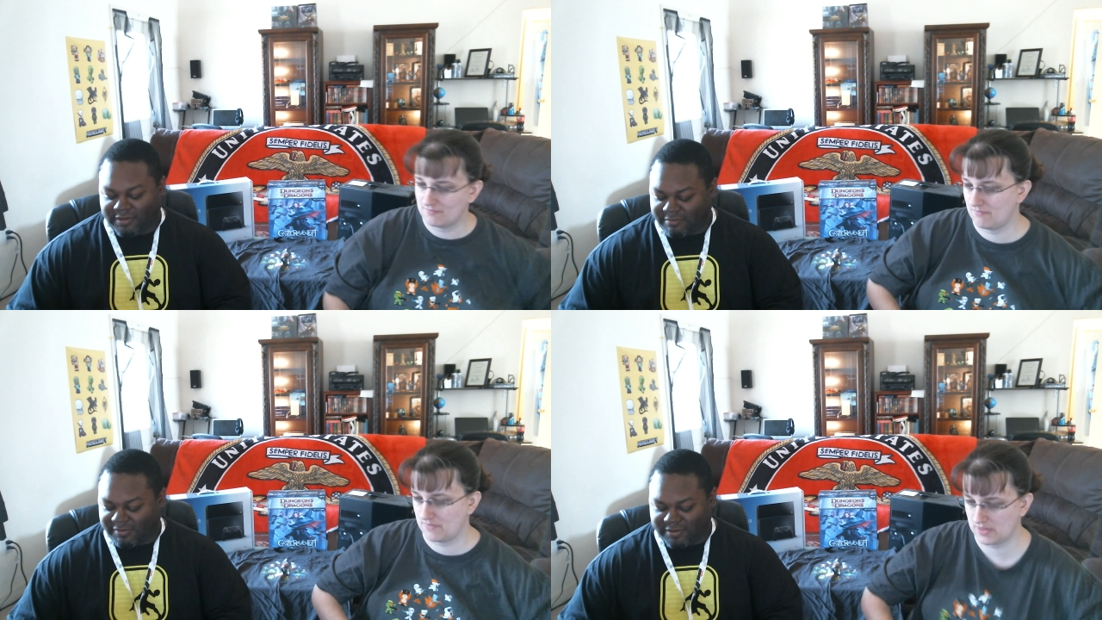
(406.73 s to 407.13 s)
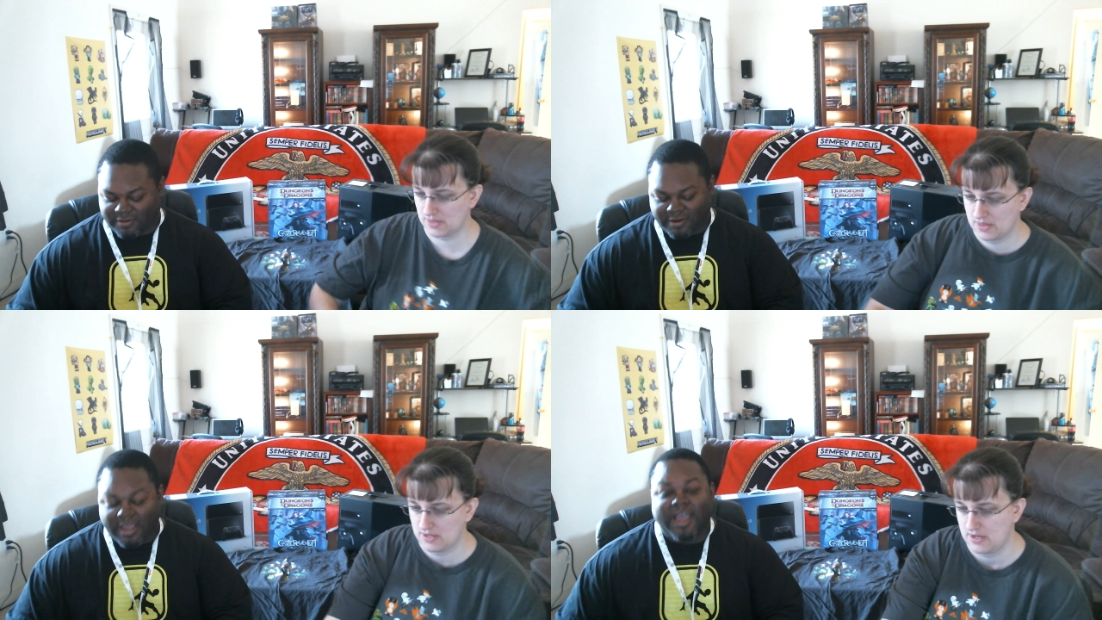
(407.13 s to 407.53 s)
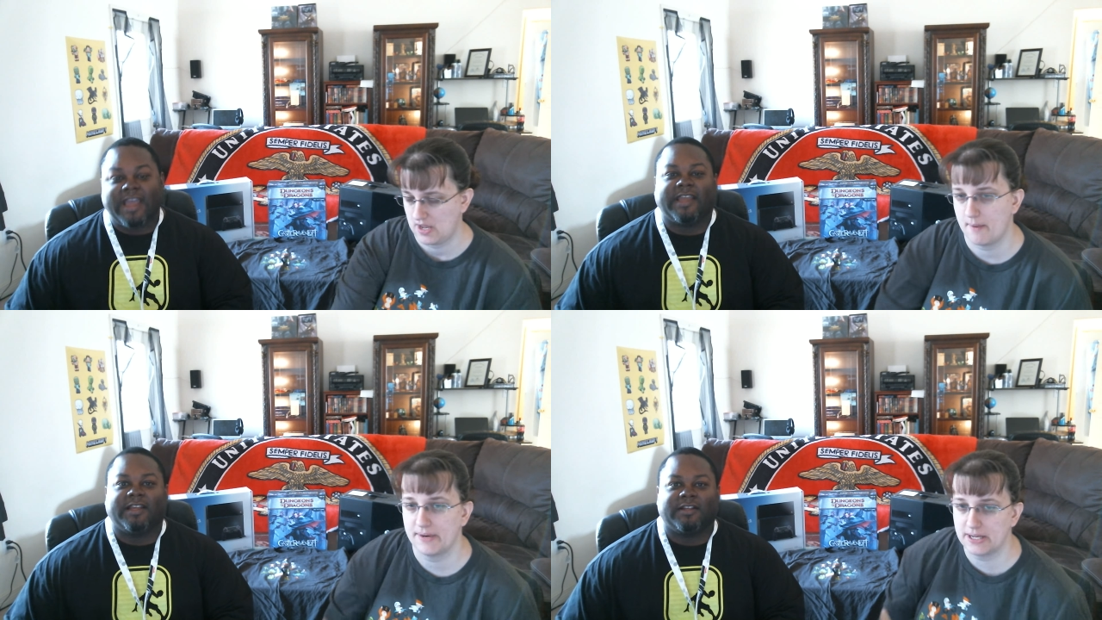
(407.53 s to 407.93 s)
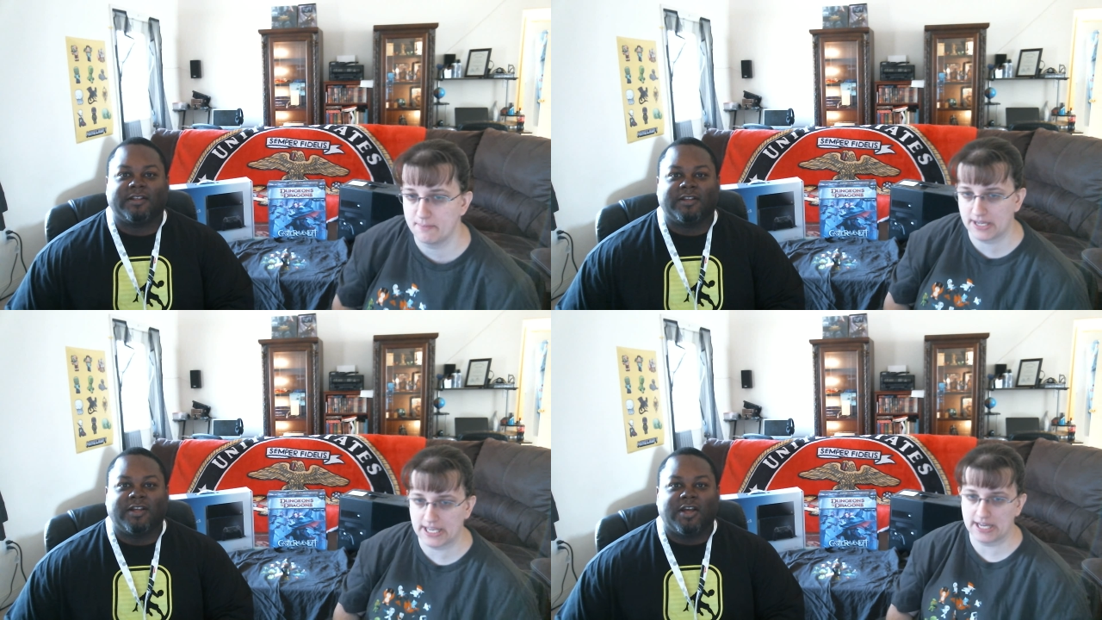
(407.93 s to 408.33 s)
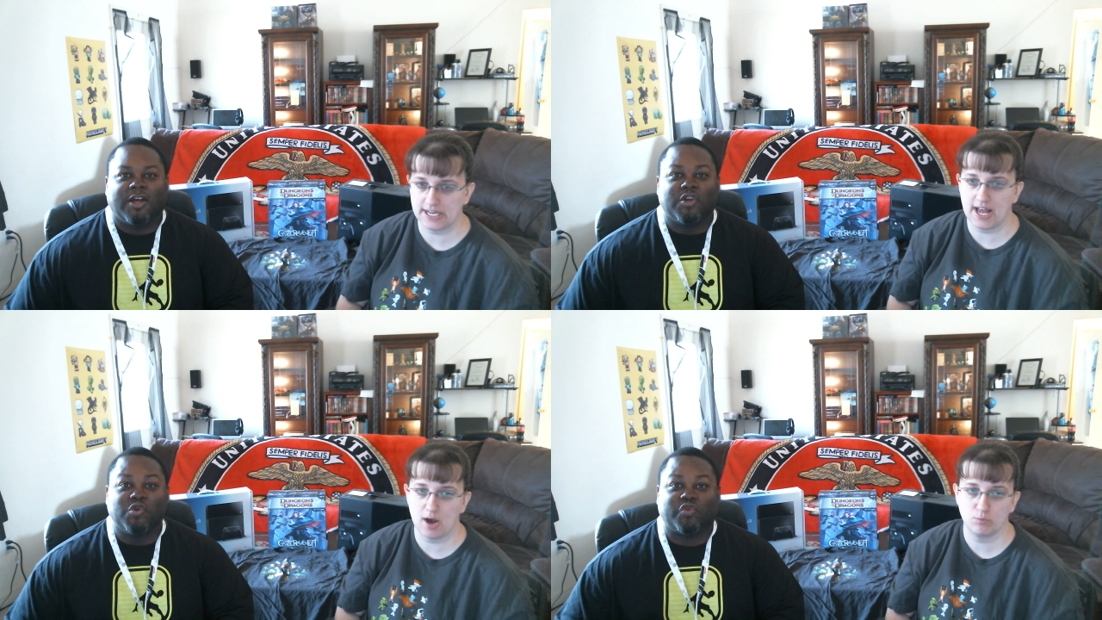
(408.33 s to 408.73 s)
Speaker 1: themes here. Hey,
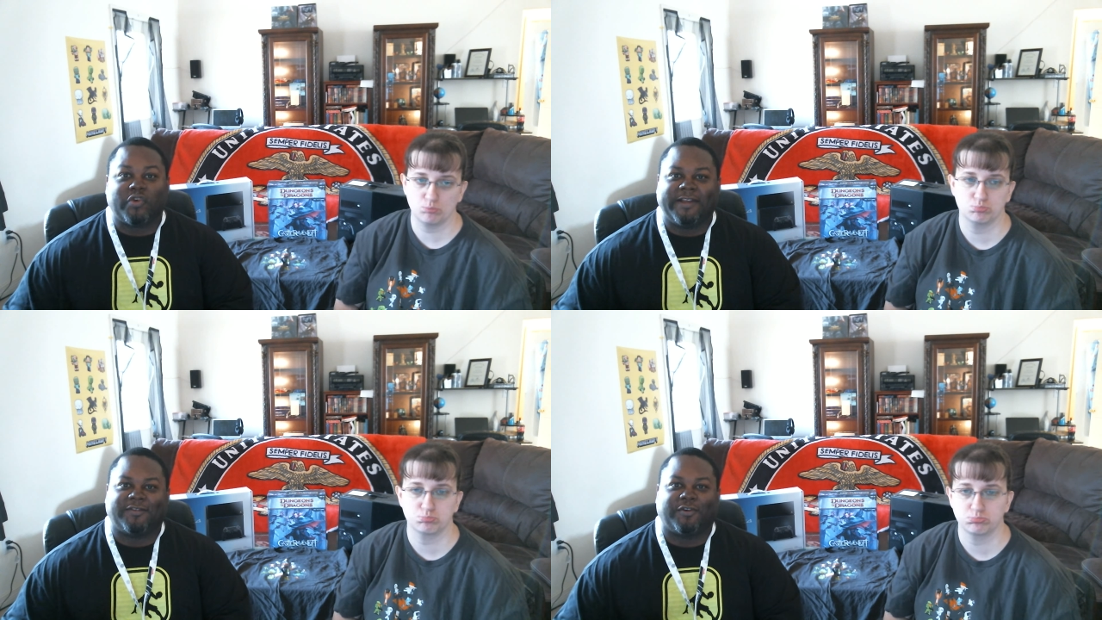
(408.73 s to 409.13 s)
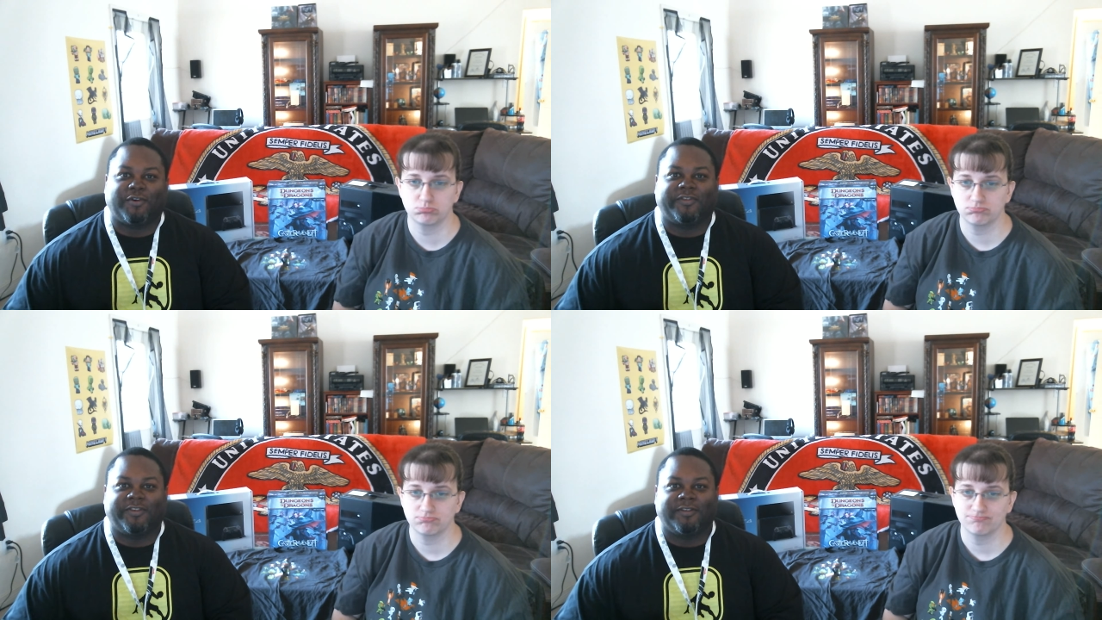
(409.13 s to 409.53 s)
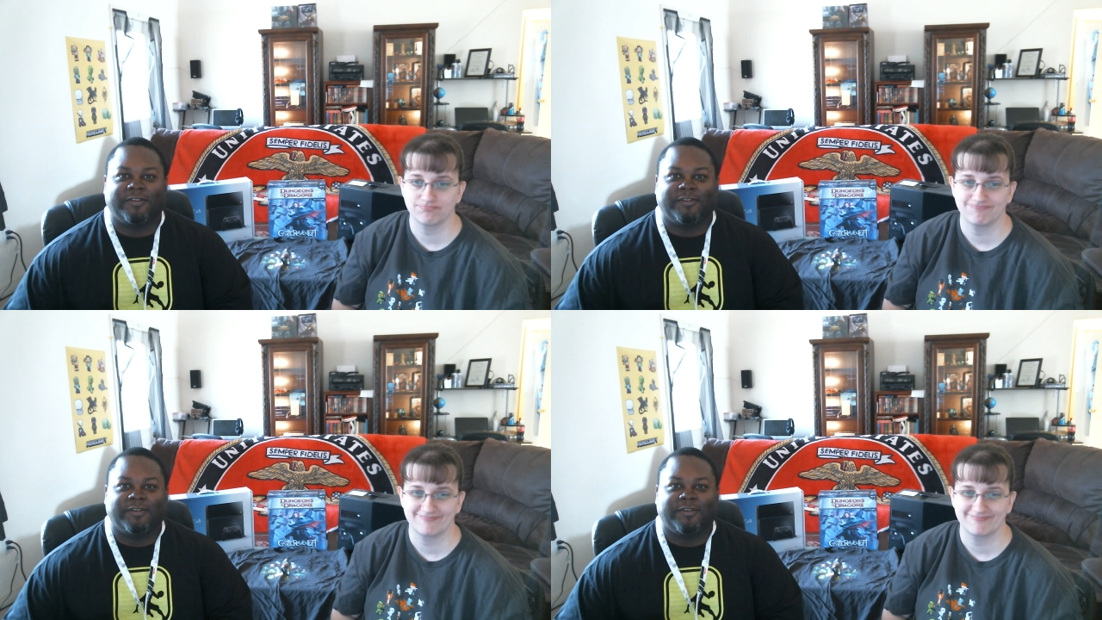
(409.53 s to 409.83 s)
Loot Craters,